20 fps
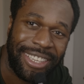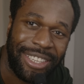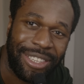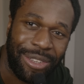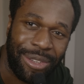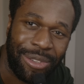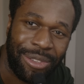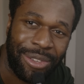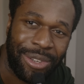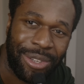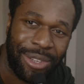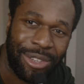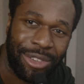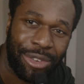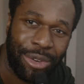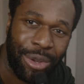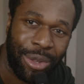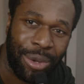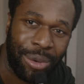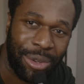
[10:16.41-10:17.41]
using a
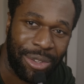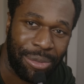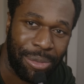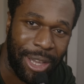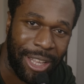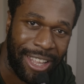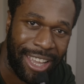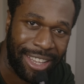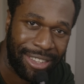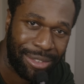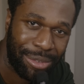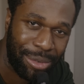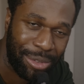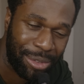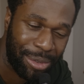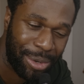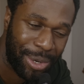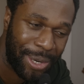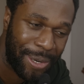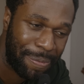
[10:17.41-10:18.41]
controller was my last
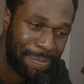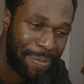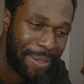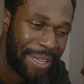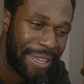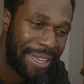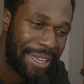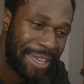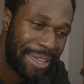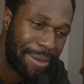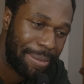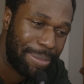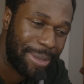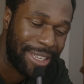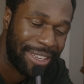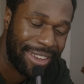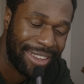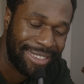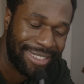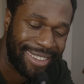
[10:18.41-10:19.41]
resort
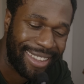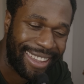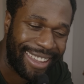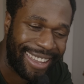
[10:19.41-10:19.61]
because